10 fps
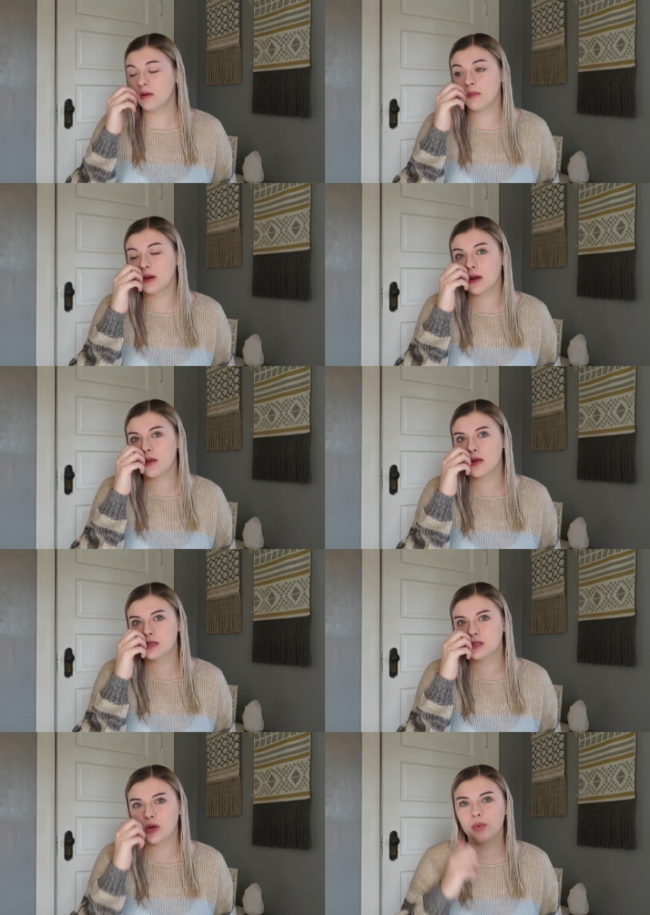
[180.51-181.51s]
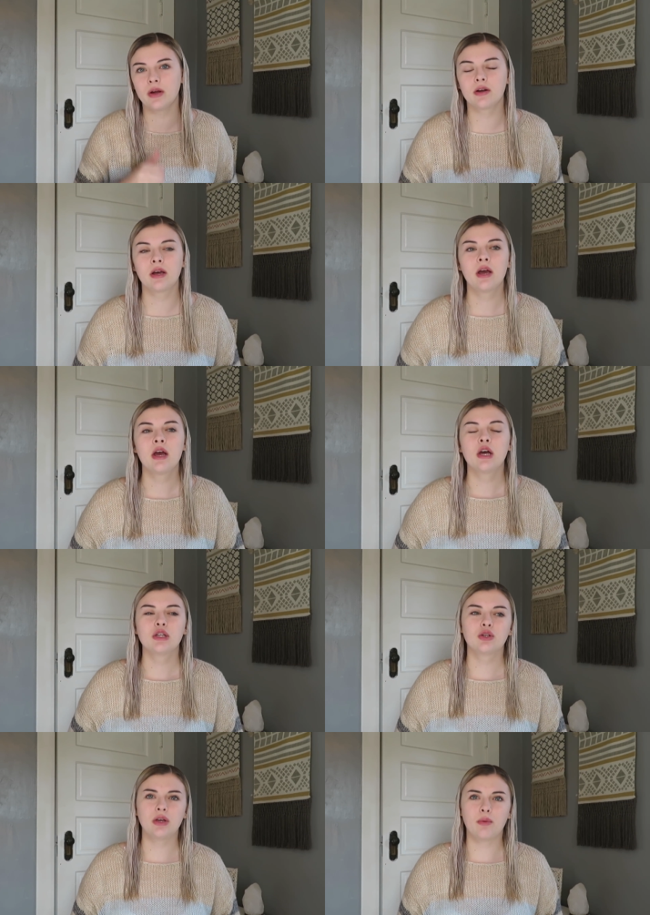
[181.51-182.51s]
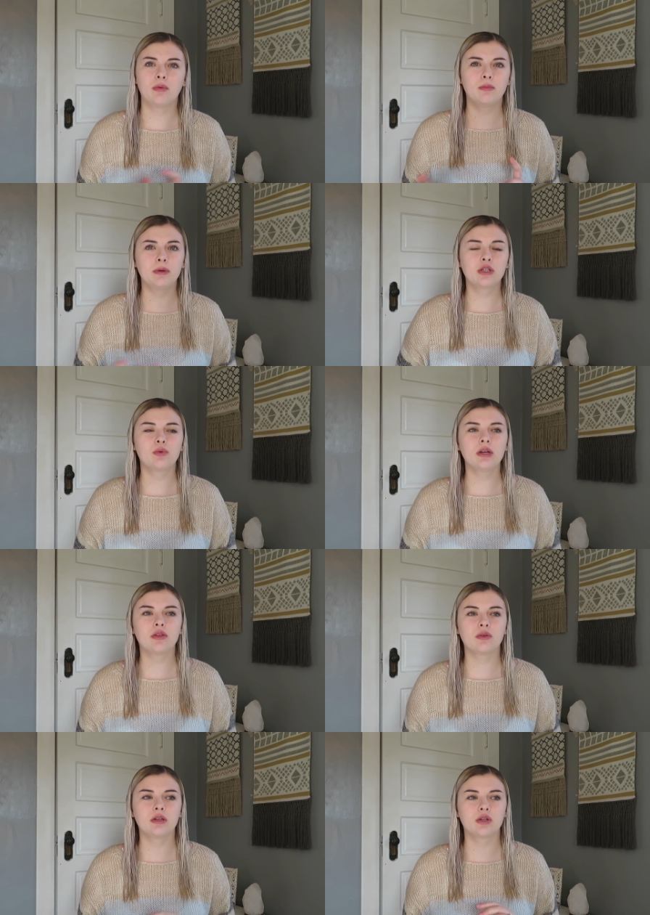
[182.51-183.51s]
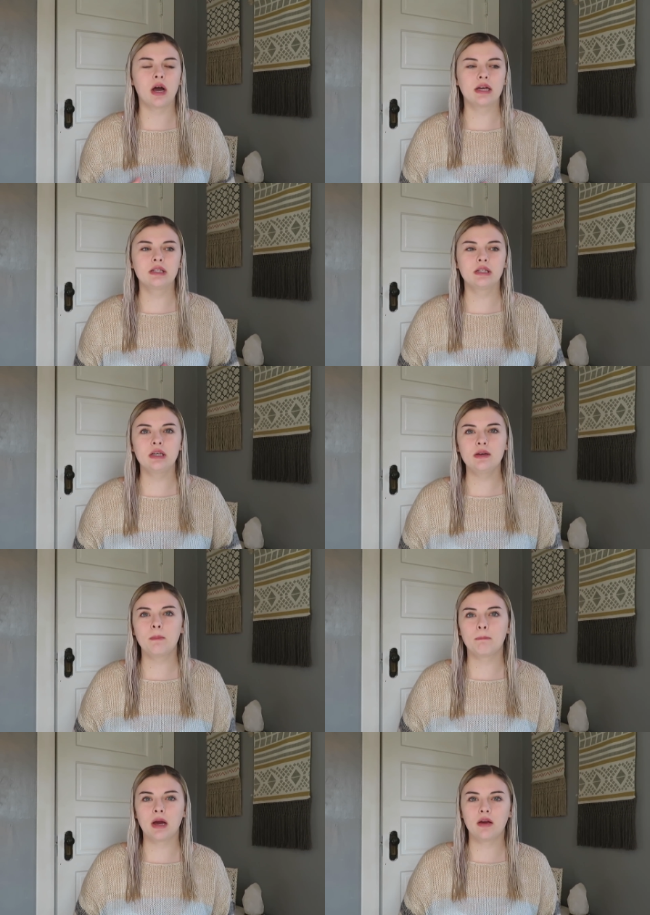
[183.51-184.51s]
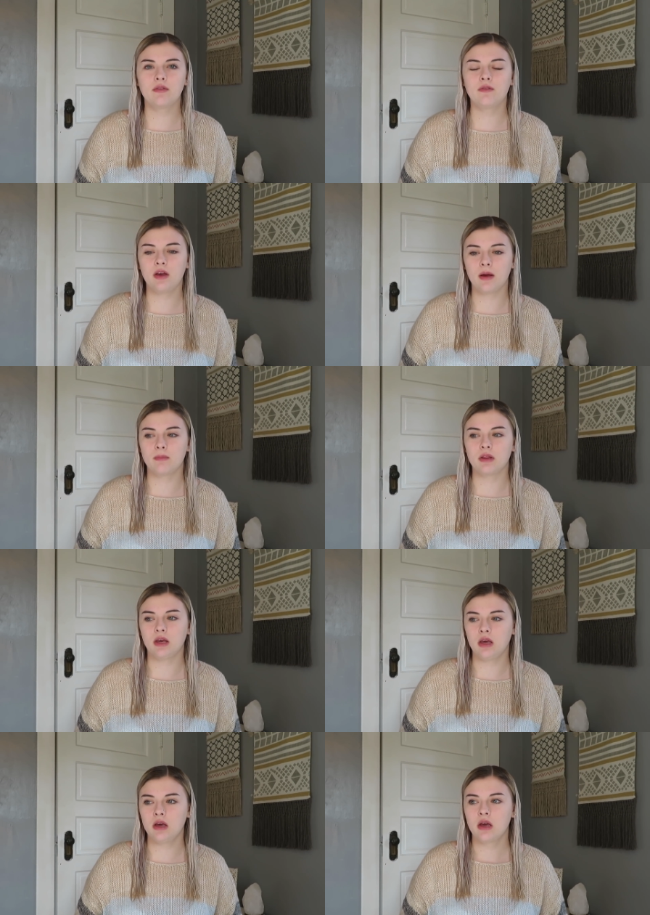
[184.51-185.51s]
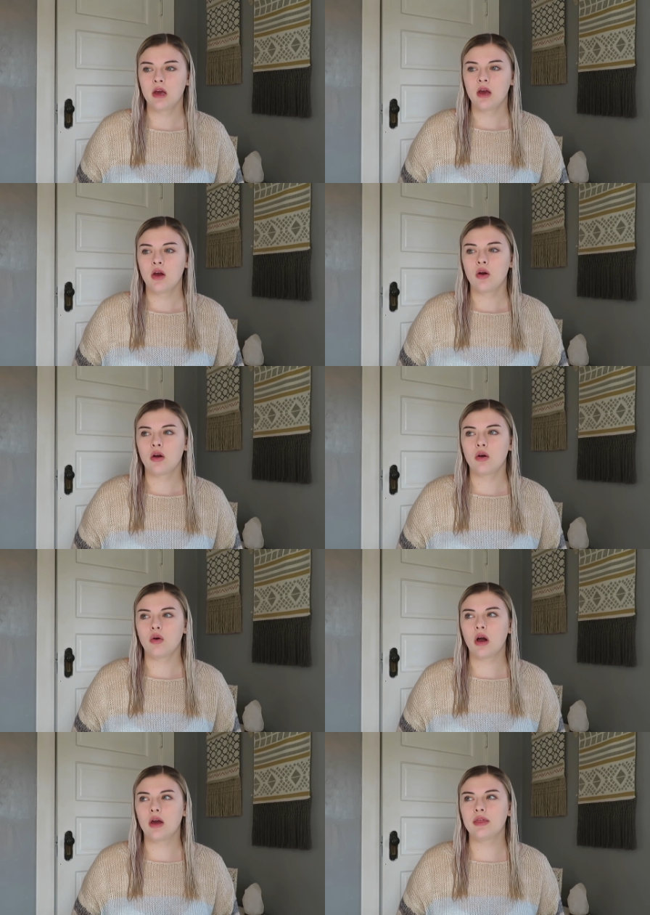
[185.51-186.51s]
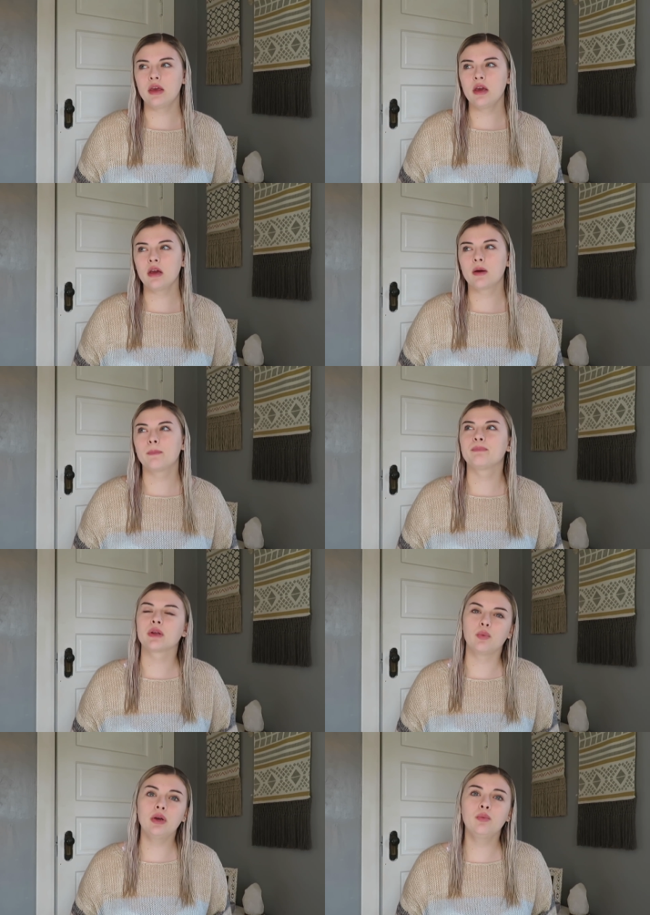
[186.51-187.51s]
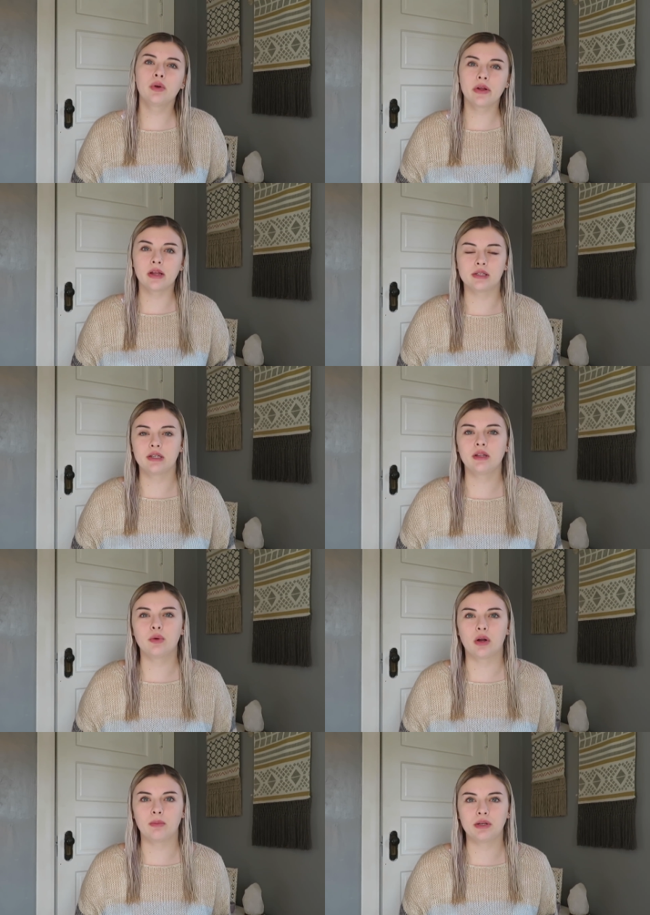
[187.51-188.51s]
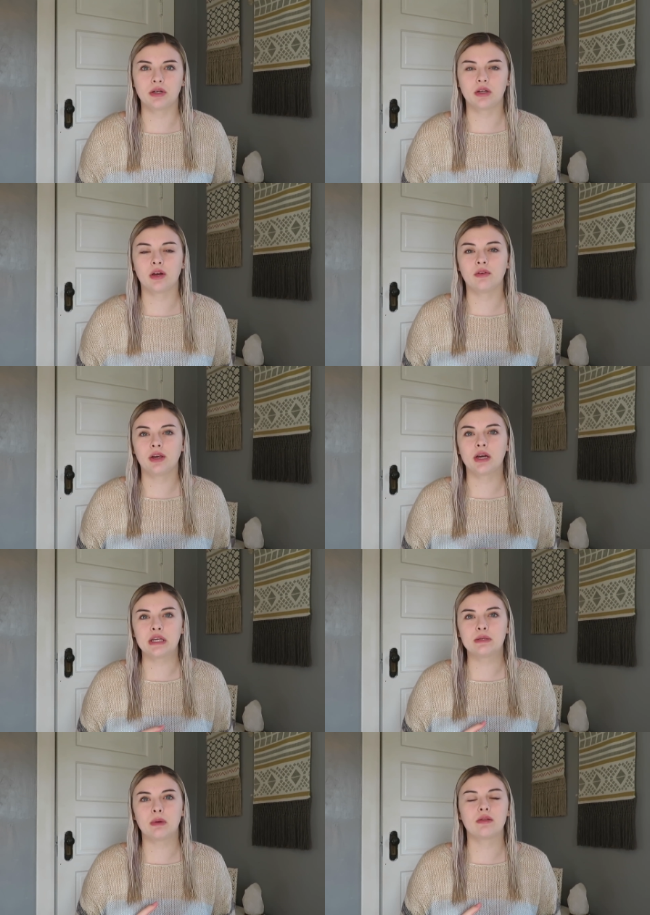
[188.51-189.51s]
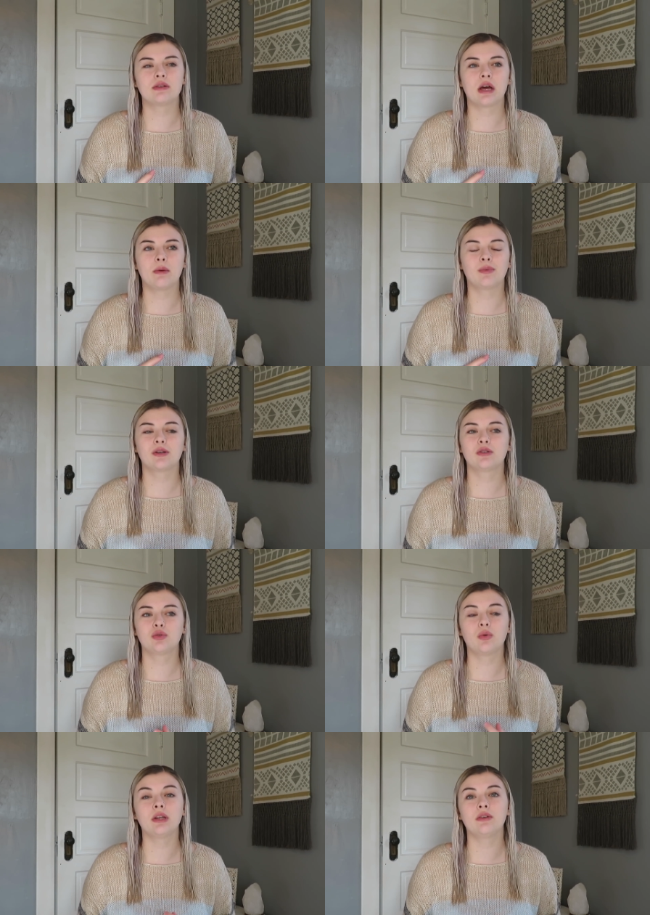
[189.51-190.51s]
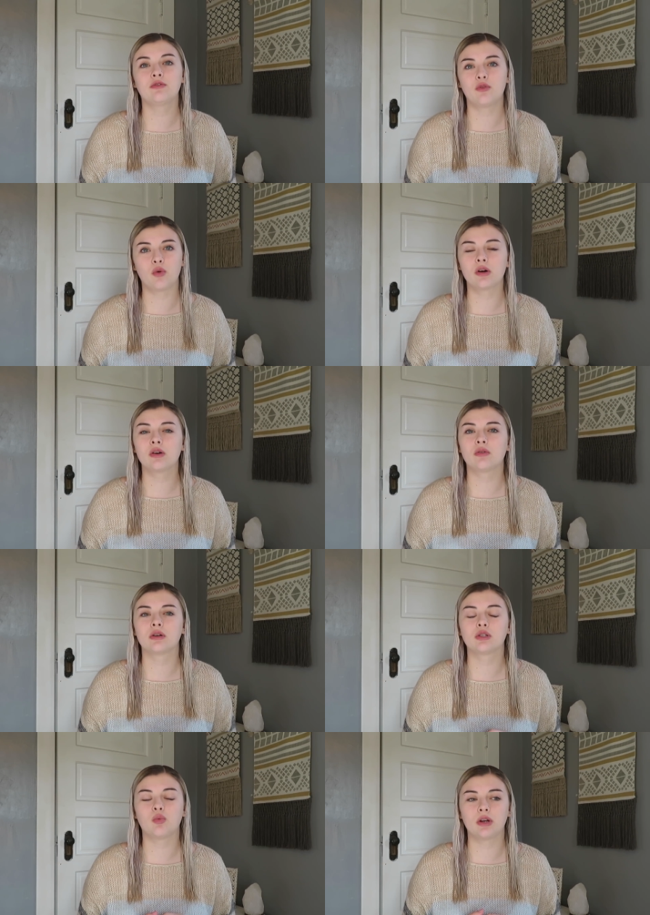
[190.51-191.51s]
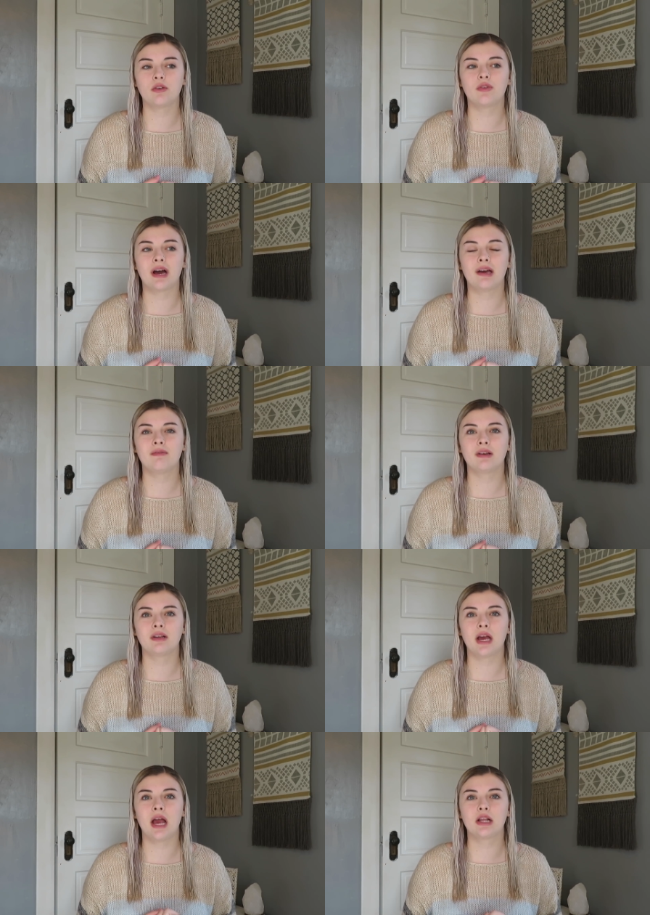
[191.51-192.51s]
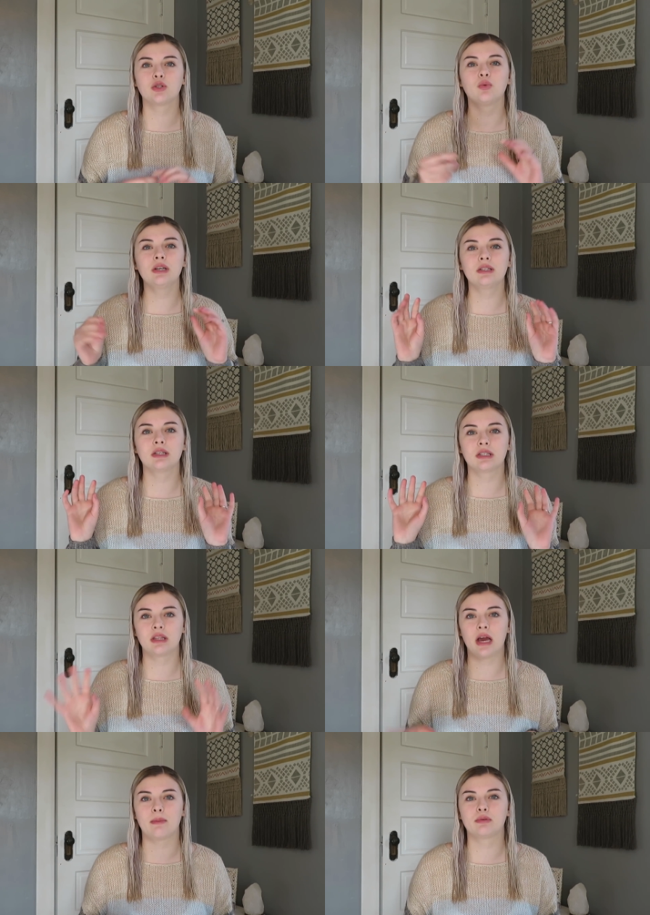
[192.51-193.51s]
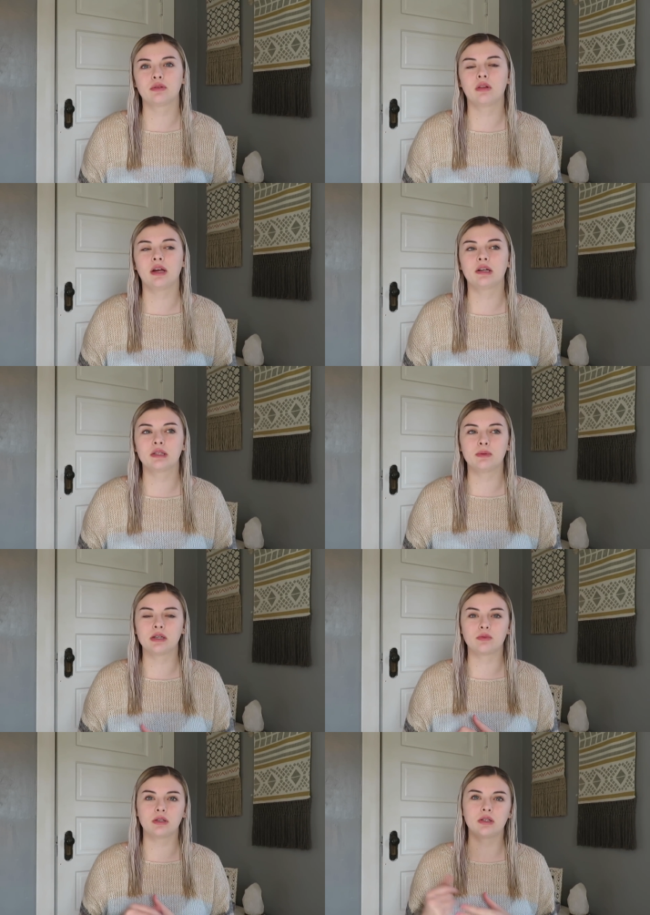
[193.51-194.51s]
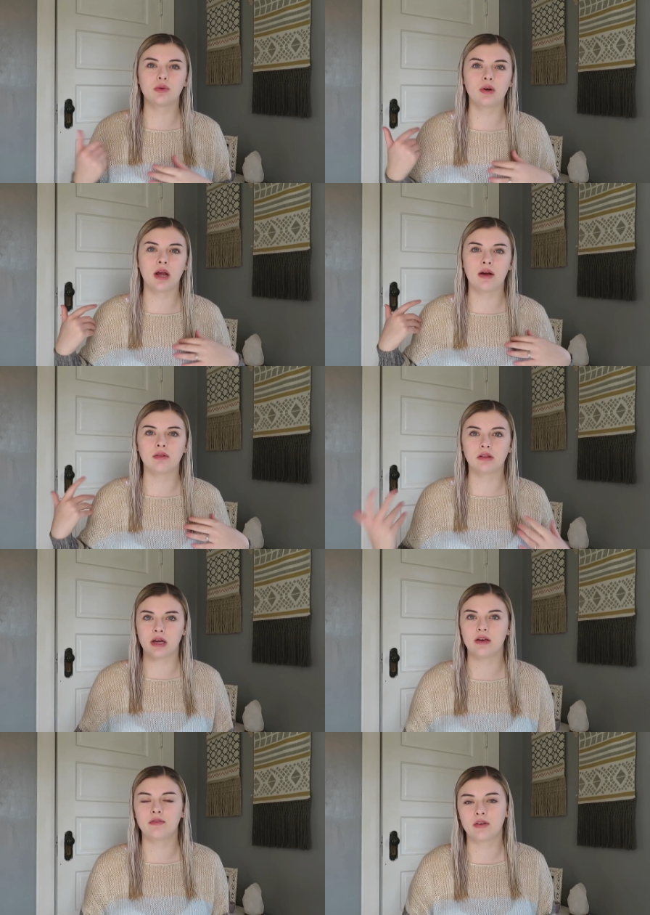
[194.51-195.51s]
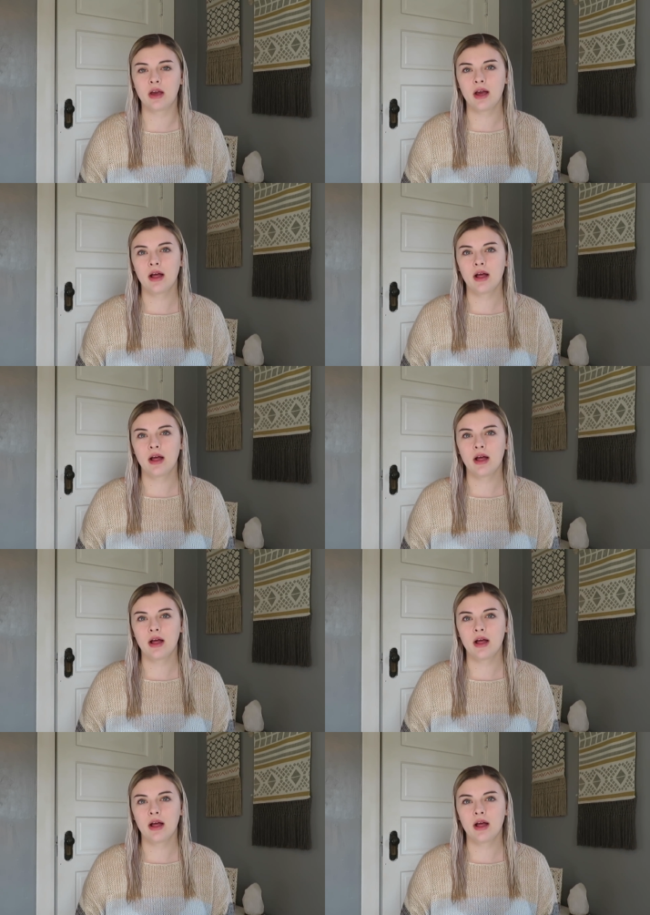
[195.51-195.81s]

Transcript: oh my god, that's so weird. So yeah, we'll be twenty-three. So I see my family, I think we realistically want to be done having kids by the time we're twenty-four or twenty-five, and twenty-six at the absolute latest, because we still want to have a life,